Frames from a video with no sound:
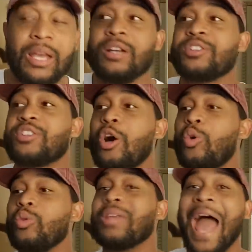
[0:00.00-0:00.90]

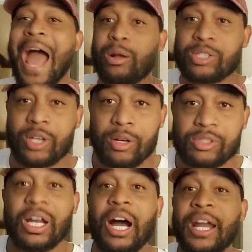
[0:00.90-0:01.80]
So the
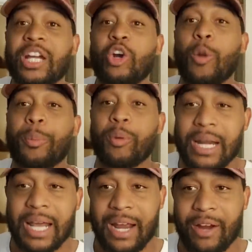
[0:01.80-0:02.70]
outskirts, the
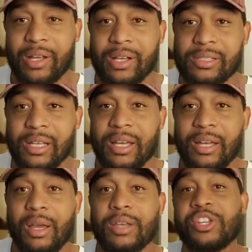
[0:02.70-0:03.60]
unincorporated areas
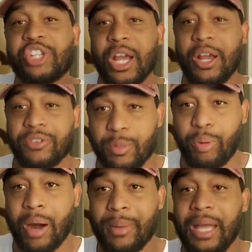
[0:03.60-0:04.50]
is the sheriff's
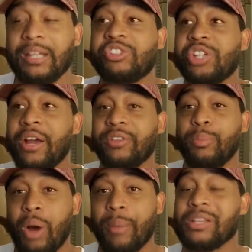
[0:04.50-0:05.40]
department. And the sheriff's
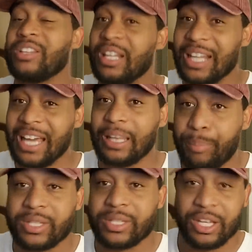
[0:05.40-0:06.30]
department is an elected
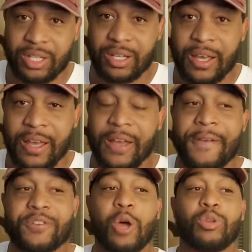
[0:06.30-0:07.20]
position.
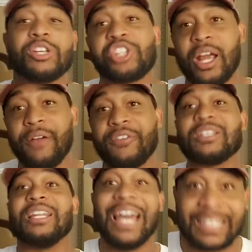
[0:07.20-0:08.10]
So the sheriff is
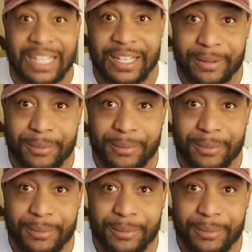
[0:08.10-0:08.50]
elected.